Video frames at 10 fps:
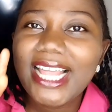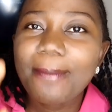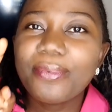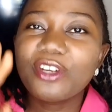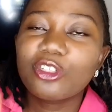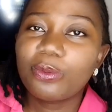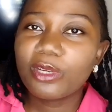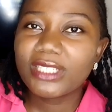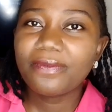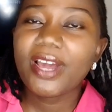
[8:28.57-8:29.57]
that are
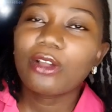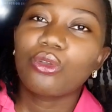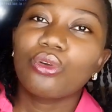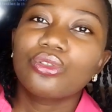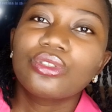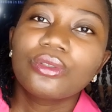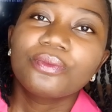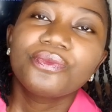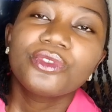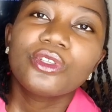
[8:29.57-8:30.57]
predisposing factors
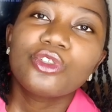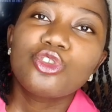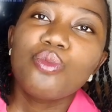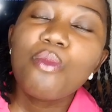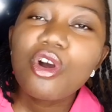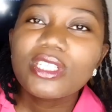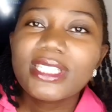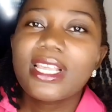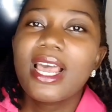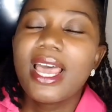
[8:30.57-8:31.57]
to
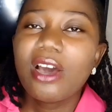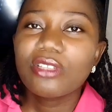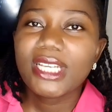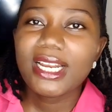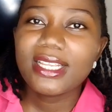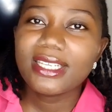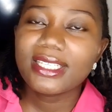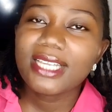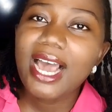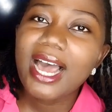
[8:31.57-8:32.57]
most health
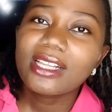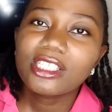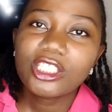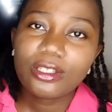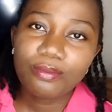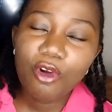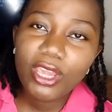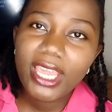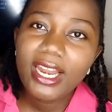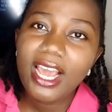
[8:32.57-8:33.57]
challenges are
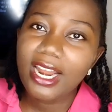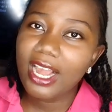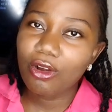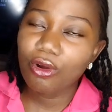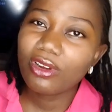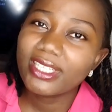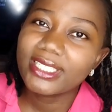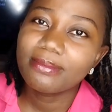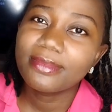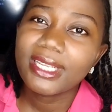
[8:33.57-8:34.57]
smoking and
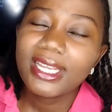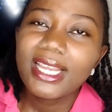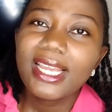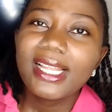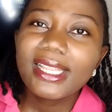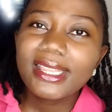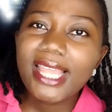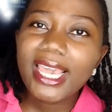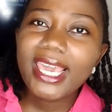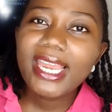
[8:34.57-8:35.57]
alcoholism.
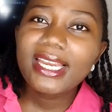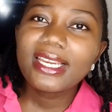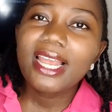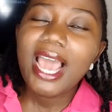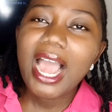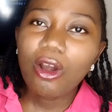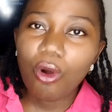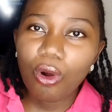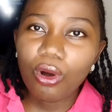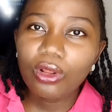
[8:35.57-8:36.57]
Taking
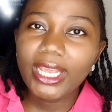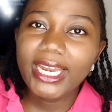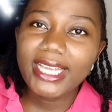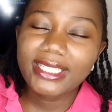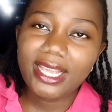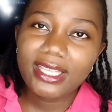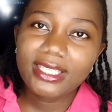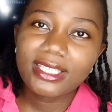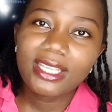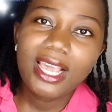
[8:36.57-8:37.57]
alcohol in
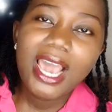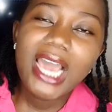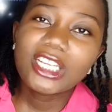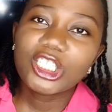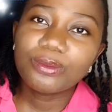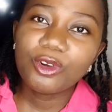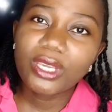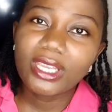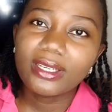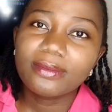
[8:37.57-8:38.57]
excess and
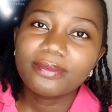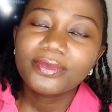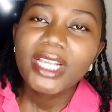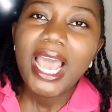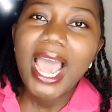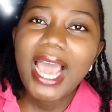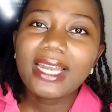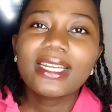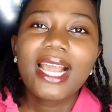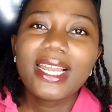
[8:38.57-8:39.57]
smoking.
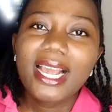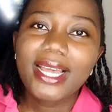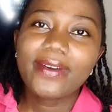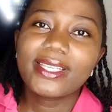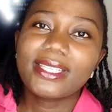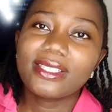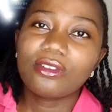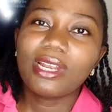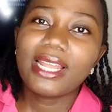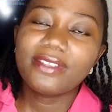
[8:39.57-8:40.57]
And cardiac arrest is
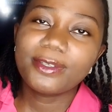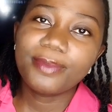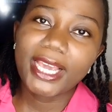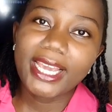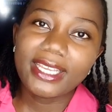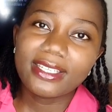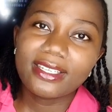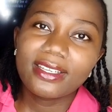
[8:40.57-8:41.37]
not left behind.